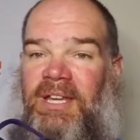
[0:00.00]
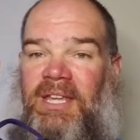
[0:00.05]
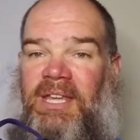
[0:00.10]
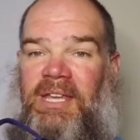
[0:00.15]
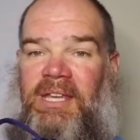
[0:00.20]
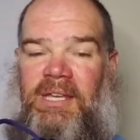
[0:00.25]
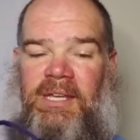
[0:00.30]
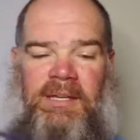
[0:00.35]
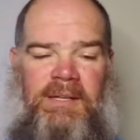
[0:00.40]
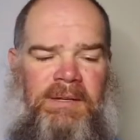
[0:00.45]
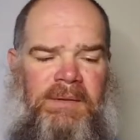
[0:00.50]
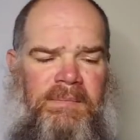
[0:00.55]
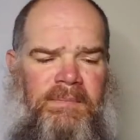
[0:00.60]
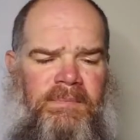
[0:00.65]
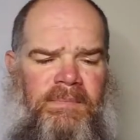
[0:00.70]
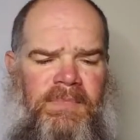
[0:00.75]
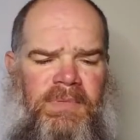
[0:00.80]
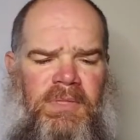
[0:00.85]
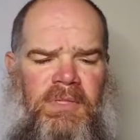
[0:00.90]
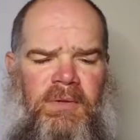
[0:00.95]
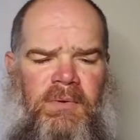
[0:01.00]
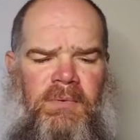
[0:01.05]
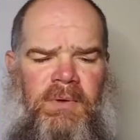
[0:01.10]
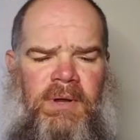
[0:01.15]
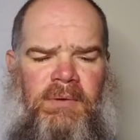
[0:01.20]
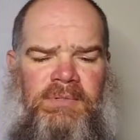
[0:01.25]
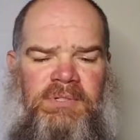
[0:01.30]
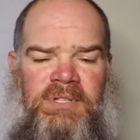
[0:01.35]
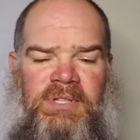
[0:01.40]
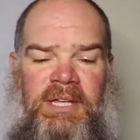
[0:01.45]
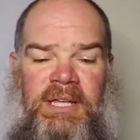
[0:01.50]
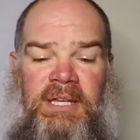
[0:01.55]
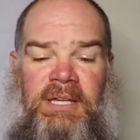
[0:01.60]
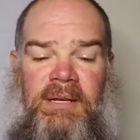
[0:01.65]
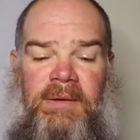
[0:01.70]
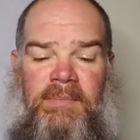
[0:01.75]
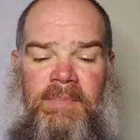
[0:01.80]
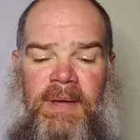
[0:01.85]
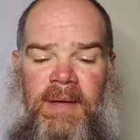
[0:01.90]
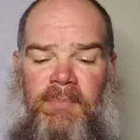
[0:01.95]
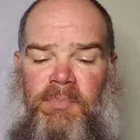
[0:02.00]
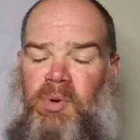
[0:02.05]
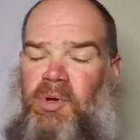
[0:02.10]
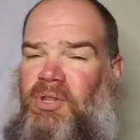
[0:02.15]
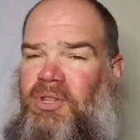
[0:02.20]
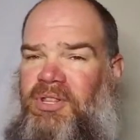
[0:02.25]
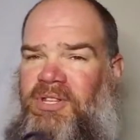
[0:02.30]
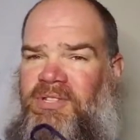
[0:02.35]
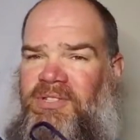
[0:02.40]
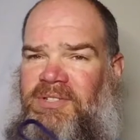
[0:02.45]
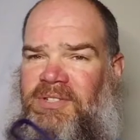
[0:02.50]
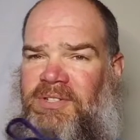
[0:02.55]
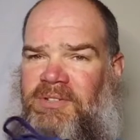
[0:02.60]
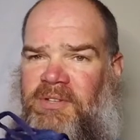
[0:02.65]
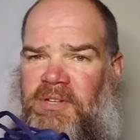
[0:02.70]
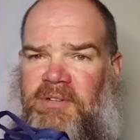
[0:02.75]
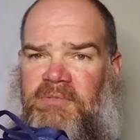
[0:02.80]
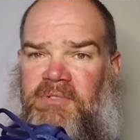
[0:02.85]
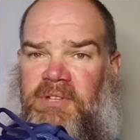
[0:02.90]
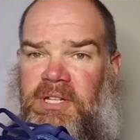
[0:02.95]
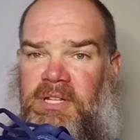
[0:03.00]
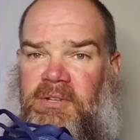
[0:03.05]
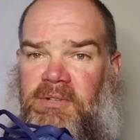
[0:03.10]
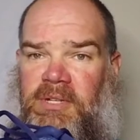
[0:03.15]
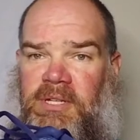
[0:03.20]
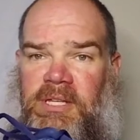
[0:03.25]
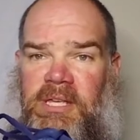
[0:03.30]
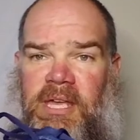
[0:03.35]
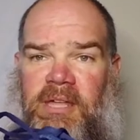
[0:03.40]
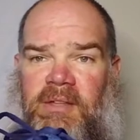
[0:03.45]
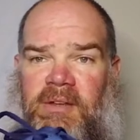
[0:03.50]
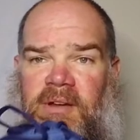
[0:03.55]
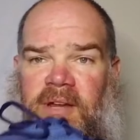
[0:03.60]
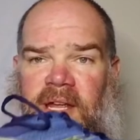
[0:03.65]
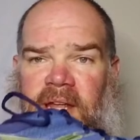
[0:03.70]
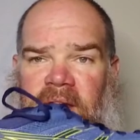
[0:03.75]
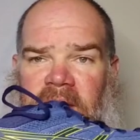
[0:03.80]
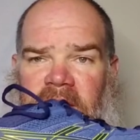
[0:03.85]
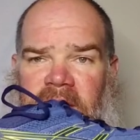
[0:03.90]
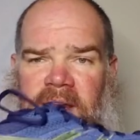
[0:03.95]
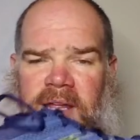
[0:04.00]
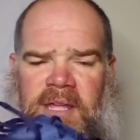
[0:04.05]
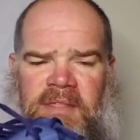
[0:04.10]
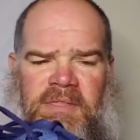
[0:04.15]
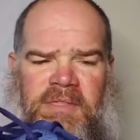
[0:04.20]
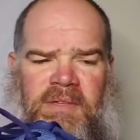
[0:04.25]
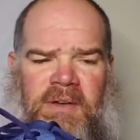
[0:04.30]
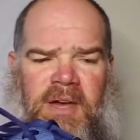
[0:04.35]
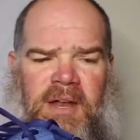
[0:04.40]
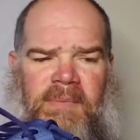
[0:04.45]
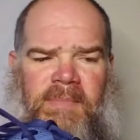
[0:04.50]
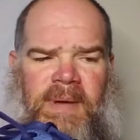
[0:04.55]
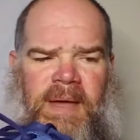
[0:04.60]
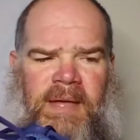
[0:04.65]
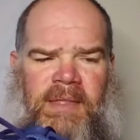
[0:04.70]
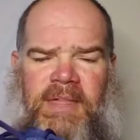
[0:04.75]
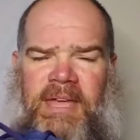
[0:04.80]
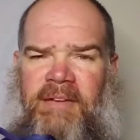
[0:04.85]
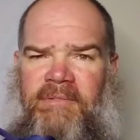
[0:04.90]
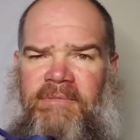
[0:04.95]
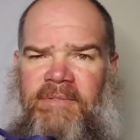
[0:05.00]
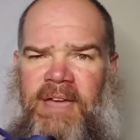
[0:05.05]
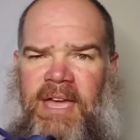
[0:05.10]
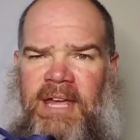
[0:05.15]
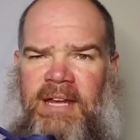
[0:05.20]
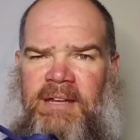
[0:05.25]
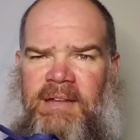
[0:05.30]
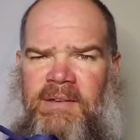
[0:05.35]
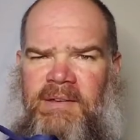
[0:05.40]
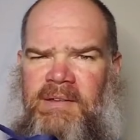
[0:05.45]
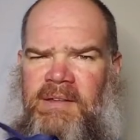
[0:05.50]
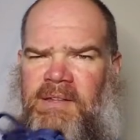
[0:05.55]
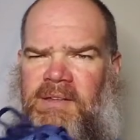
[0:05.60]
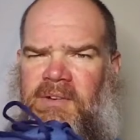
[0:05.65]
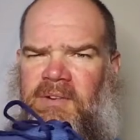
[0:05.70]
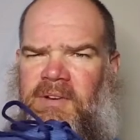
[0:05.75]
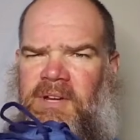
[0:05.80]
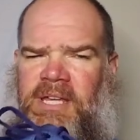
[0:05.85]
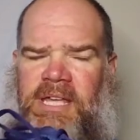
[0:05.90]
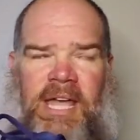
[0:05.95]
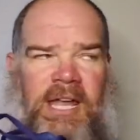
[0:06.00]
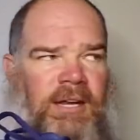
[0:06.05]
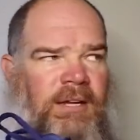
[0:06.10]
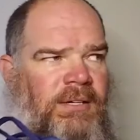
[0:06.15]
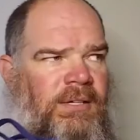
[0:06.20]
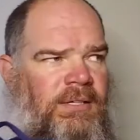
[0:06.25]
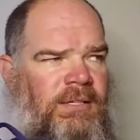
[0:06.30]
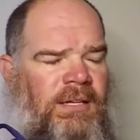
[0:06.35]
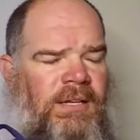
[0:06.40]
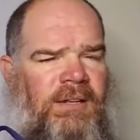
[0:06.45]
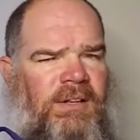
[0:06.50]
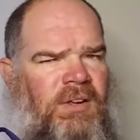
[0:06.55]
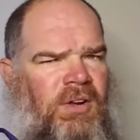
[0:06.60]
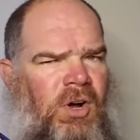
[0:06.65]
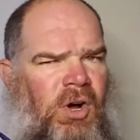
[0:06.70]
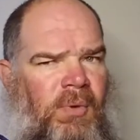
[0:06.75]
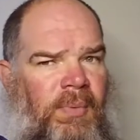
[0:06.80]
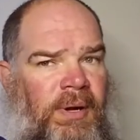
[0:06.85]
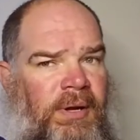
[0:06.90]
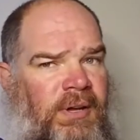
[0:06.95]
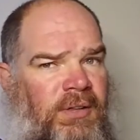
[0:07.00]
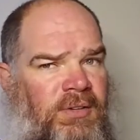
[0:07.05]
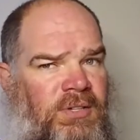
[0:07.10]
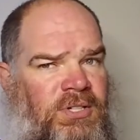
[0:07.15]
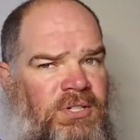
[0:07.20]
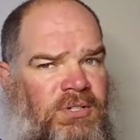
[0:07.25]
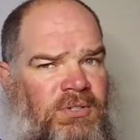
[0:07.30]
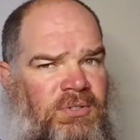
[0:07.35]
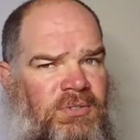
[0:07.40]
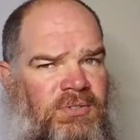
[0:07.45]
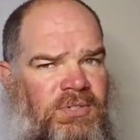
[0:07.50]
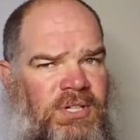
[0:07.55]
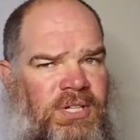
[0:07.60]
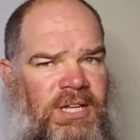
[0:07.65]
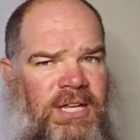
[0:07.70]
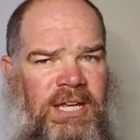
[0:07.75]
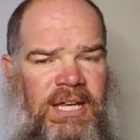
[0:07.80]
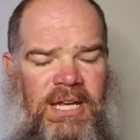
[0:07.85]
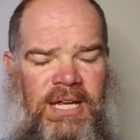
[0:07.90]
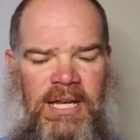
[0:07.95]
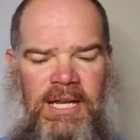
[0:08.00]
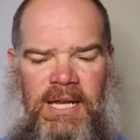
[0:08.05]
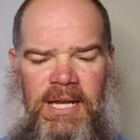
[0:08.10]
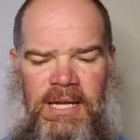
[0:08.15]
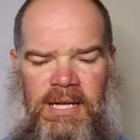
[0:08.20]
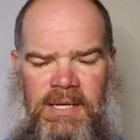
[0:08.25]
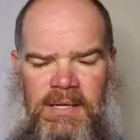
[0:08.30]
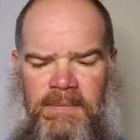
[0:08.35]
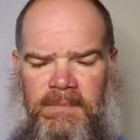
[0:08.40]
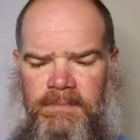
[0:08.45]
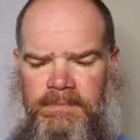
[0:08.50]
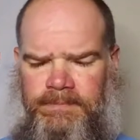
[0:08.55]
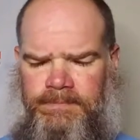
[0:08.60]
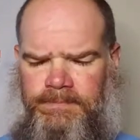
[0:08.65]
And when I was thinking about putting this video together and I thought about that fact, I kind of looked at all my other shoes, and